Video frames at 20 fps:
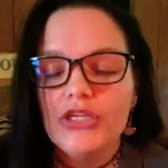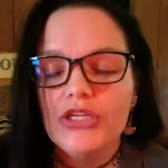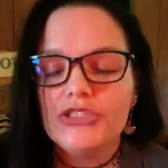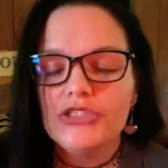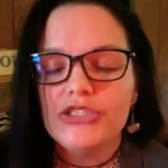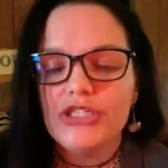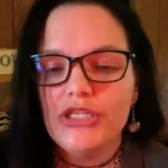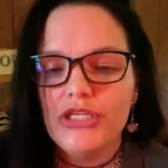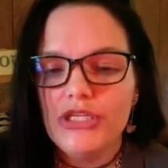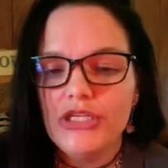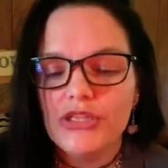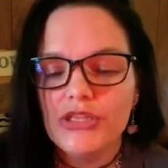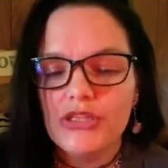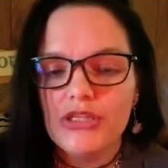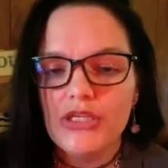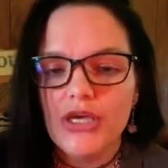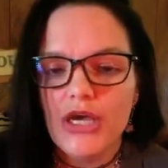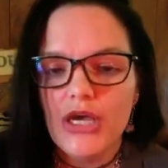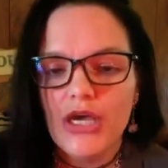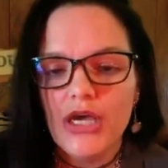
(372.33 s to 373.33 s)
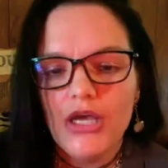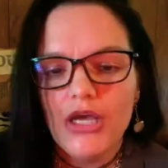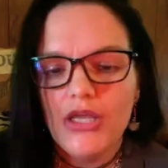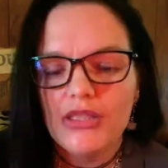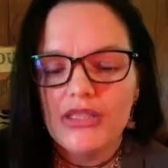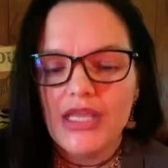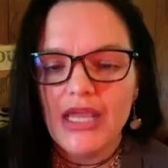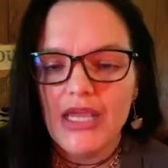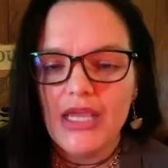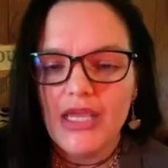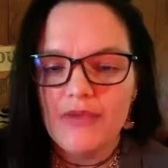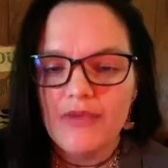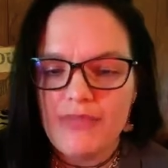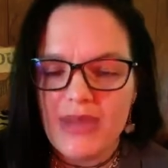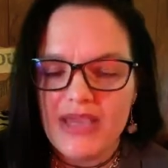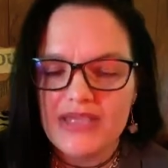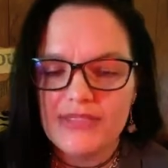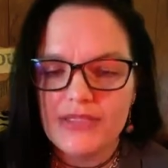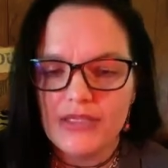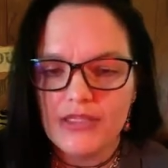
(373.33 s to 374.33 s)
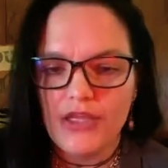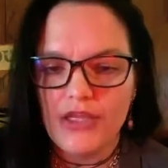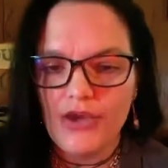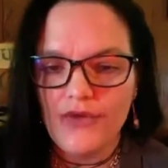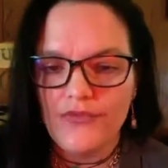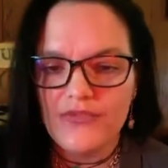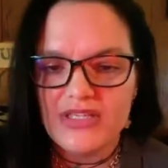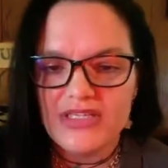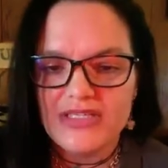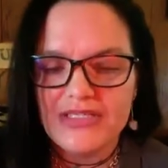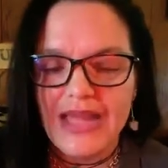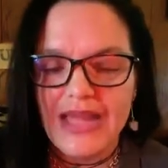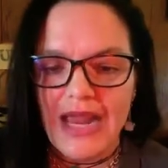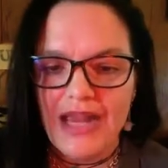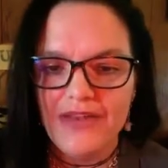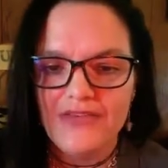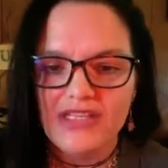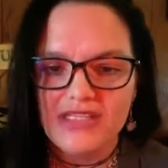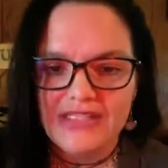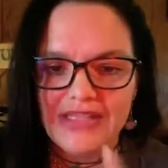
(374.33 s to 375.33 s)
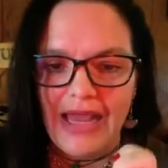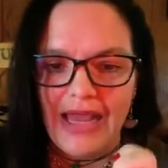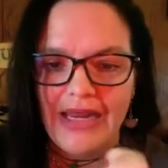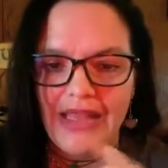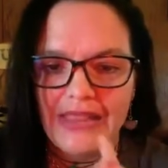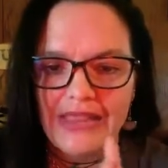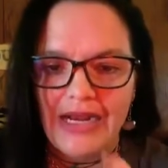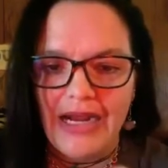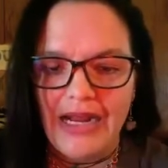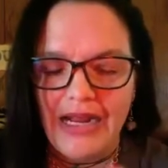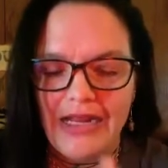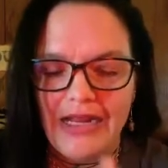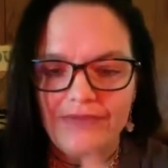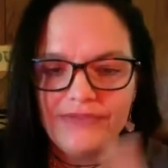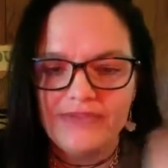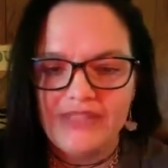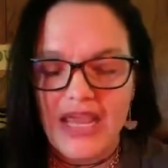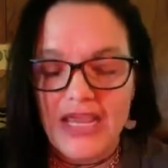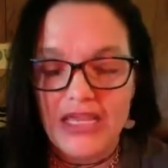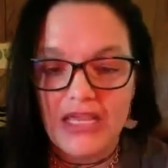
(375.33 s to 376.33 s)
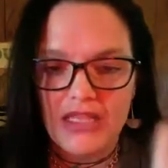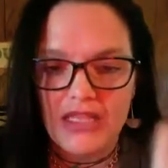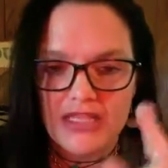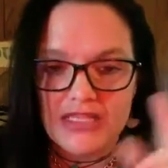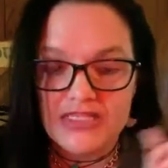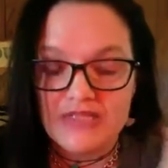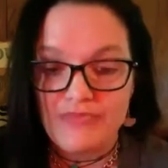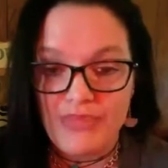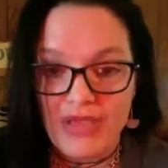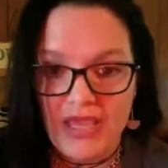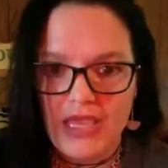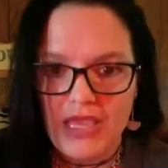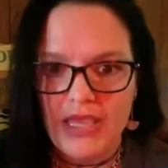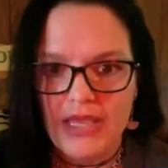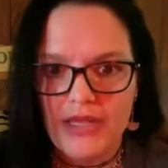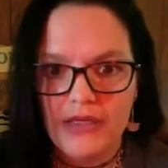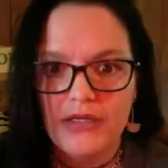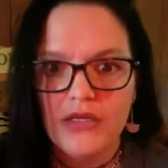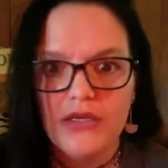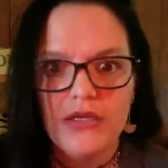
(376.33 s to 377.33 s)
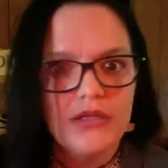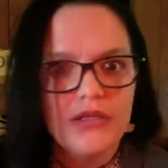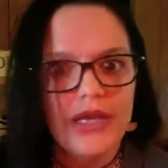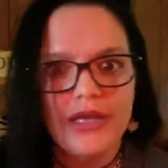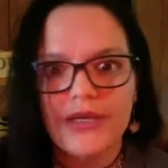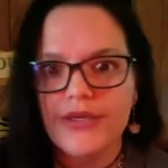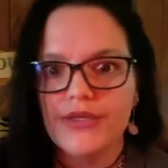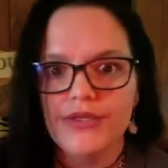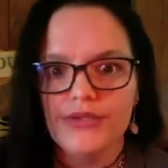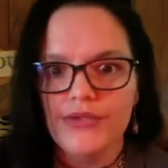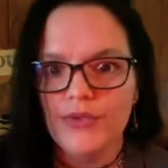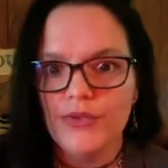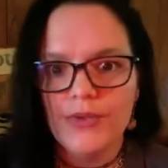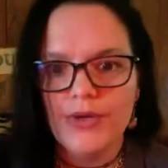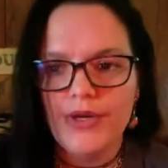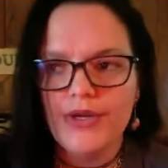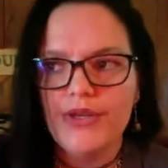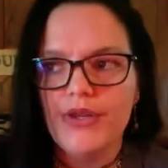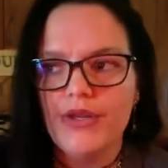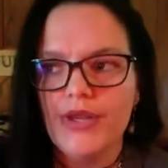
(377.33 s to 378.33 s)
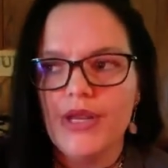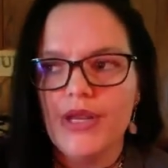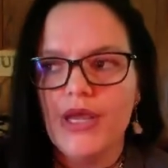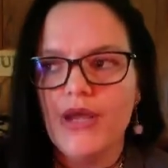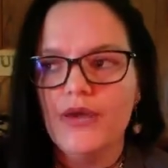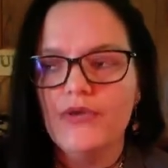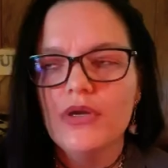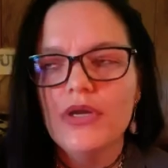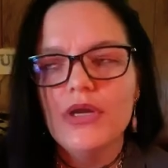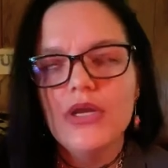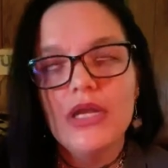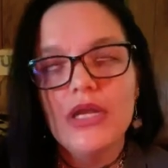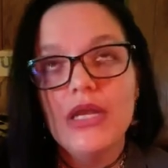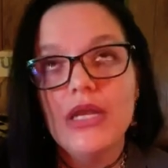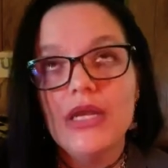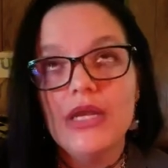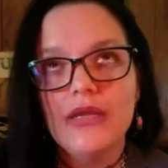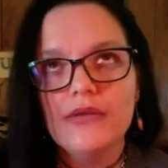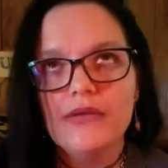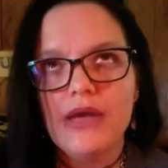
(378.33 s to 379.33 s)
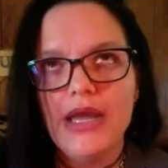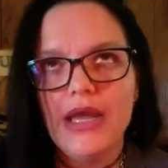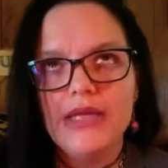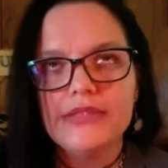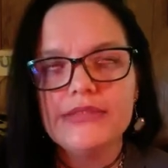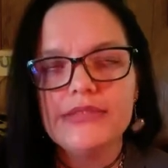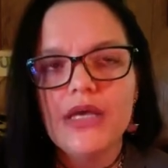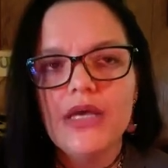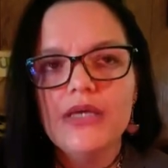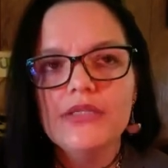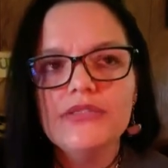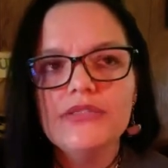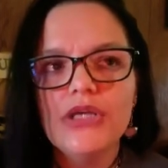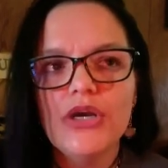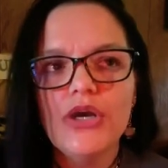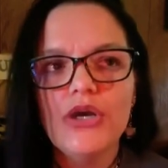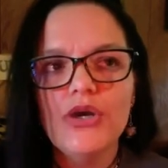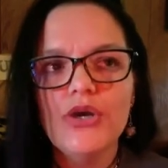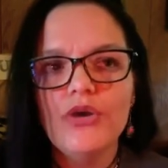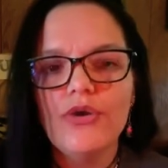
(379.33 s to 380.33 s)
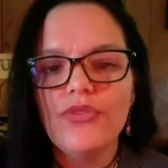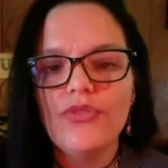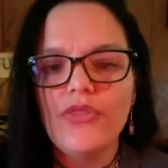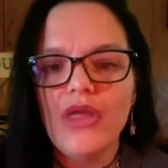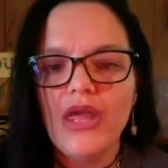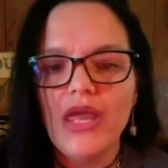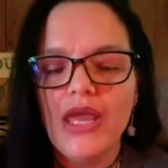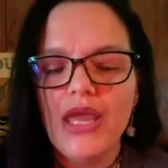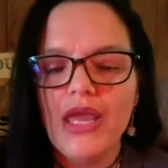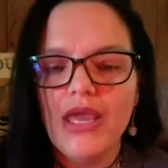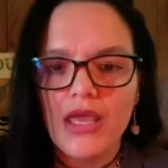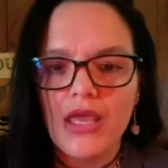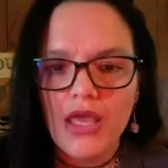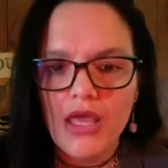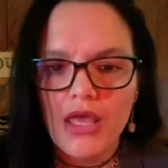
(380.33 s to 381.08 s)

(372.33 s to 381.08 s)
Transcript: they had basically over this night decided that I have taken this pen. Like, good Lord, you know. Anyways, so they